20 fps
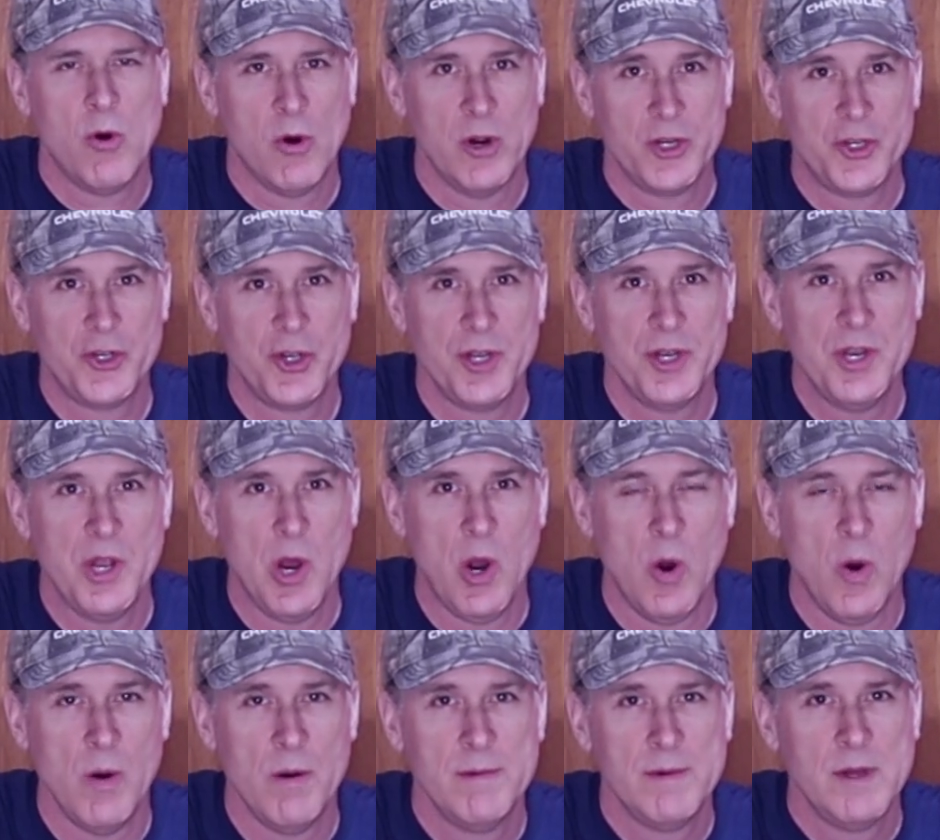or should
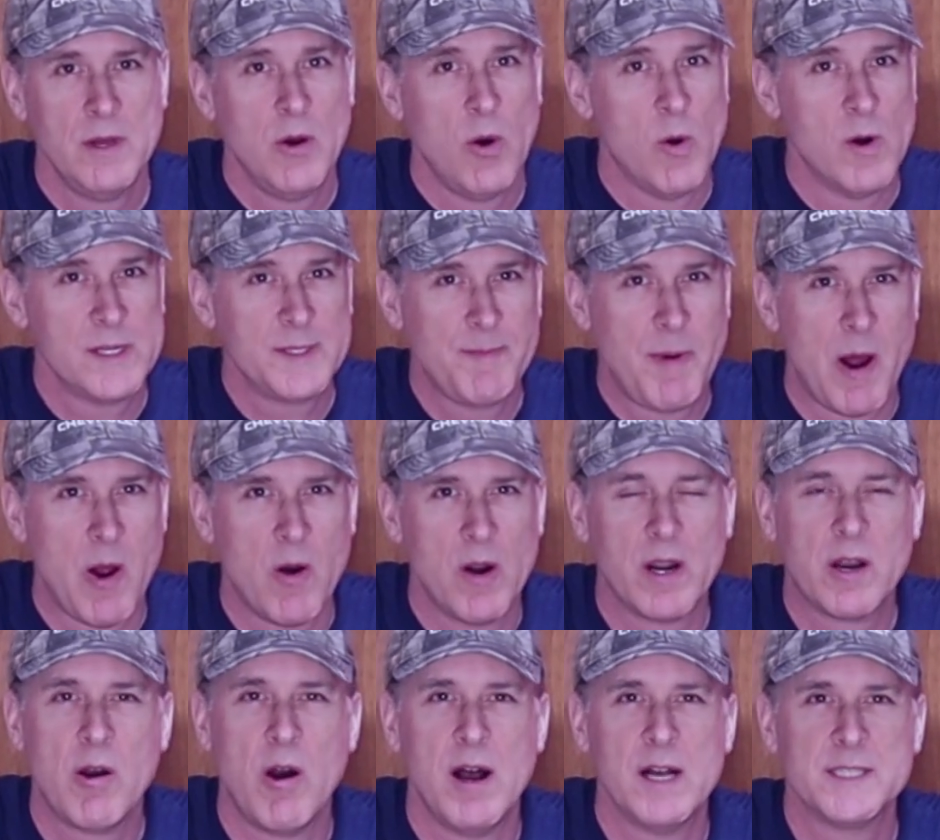know, horsepower
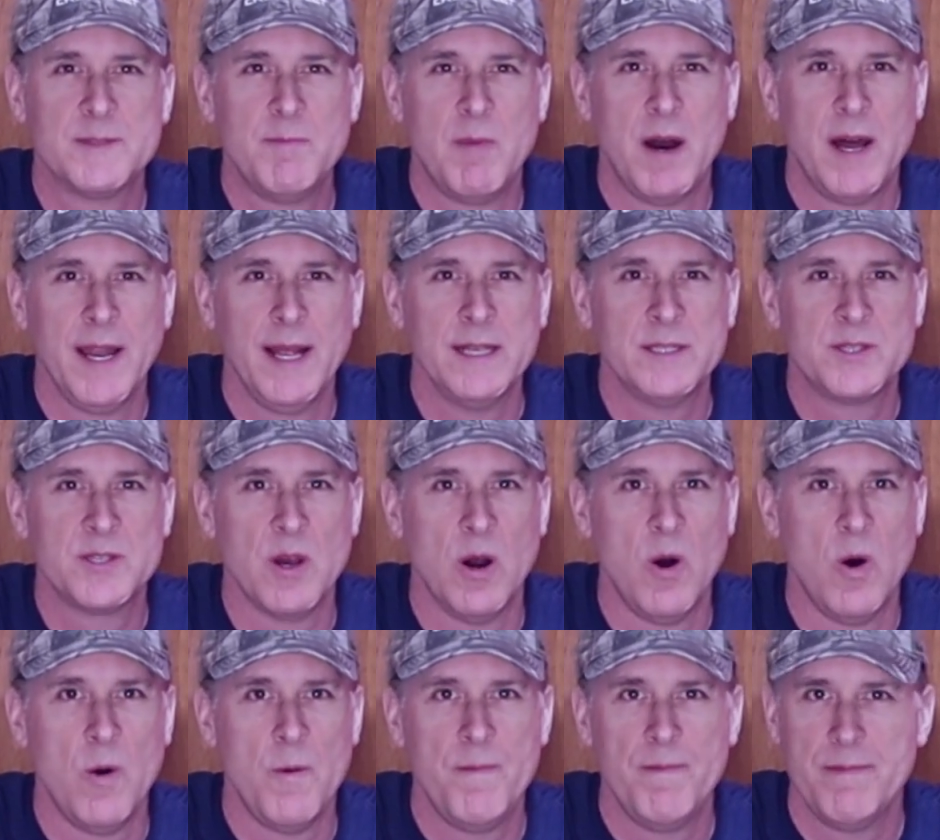costs money,
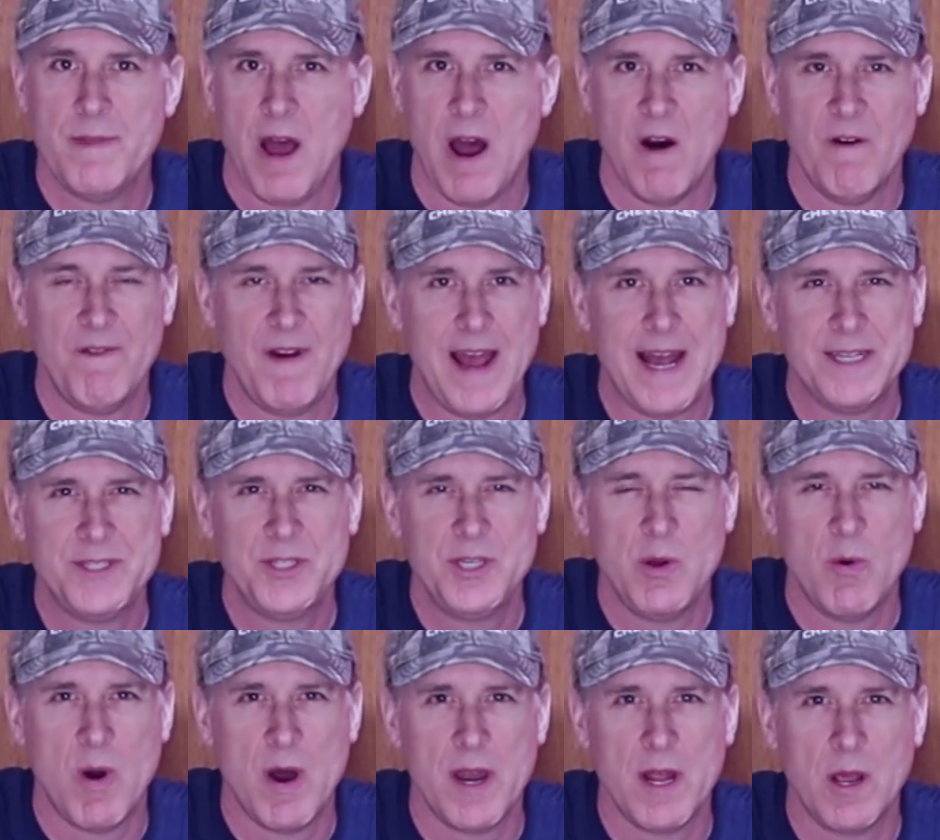so how fast do
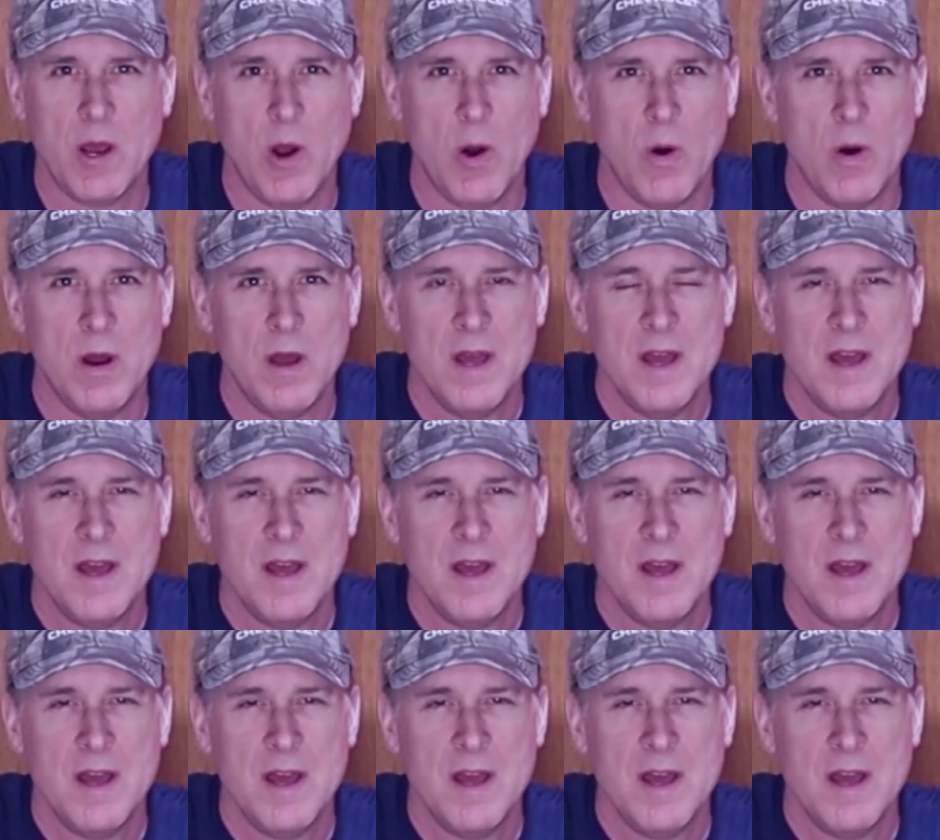you want to go?